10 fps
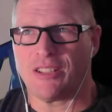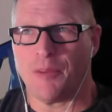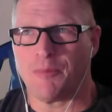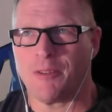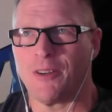
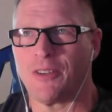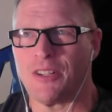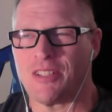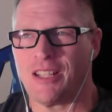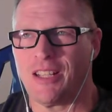up dirt
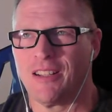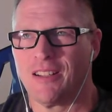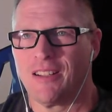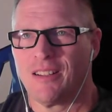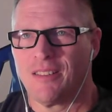as he
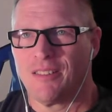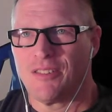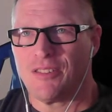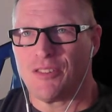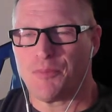
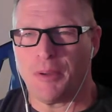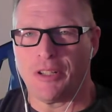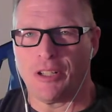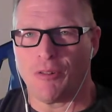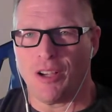
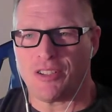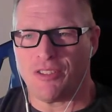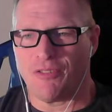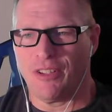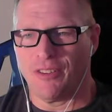sprinted across the
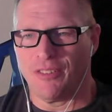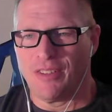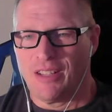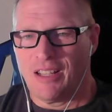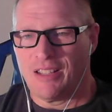field.
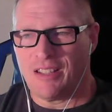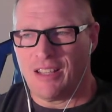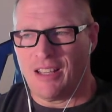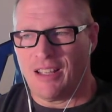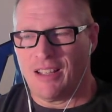And,
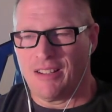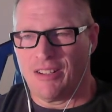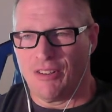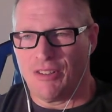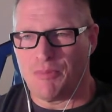
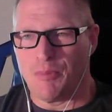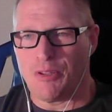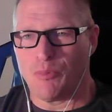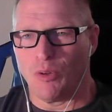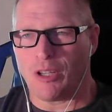you know, is,
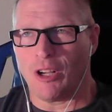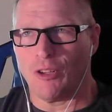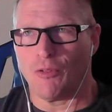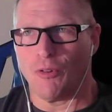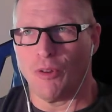is more
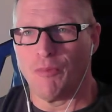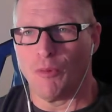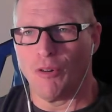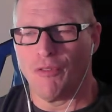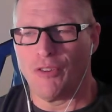colorful and
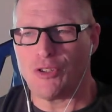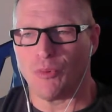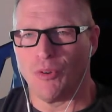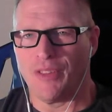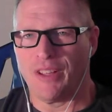more
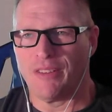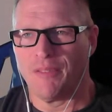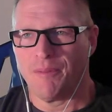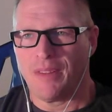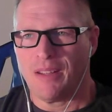visual
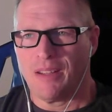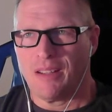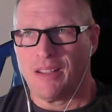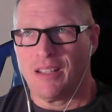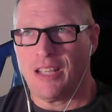than
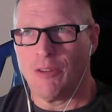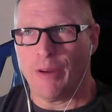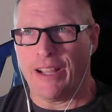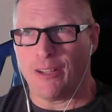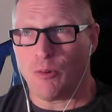he
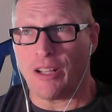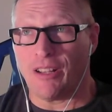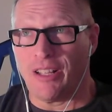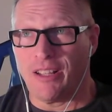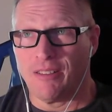ran
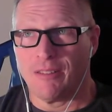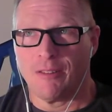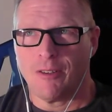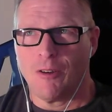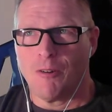quickly.
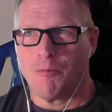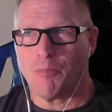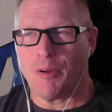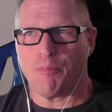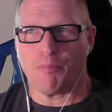
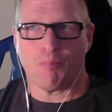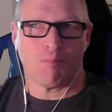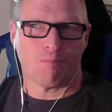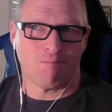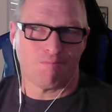But
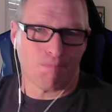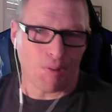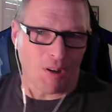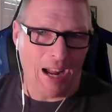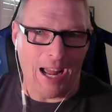
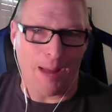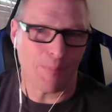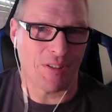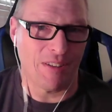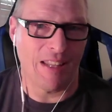
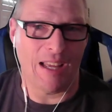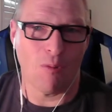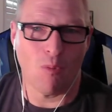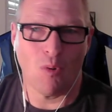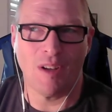perhaps in
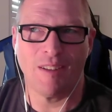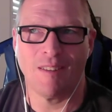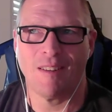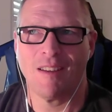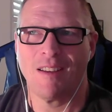that
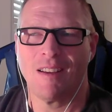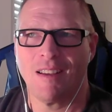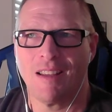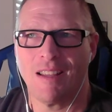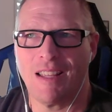one
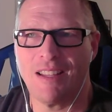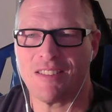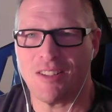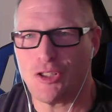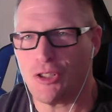
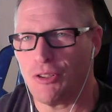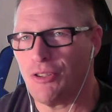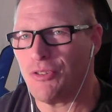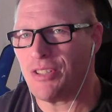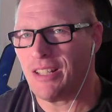instance you're
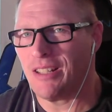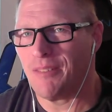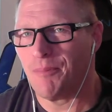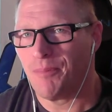using it,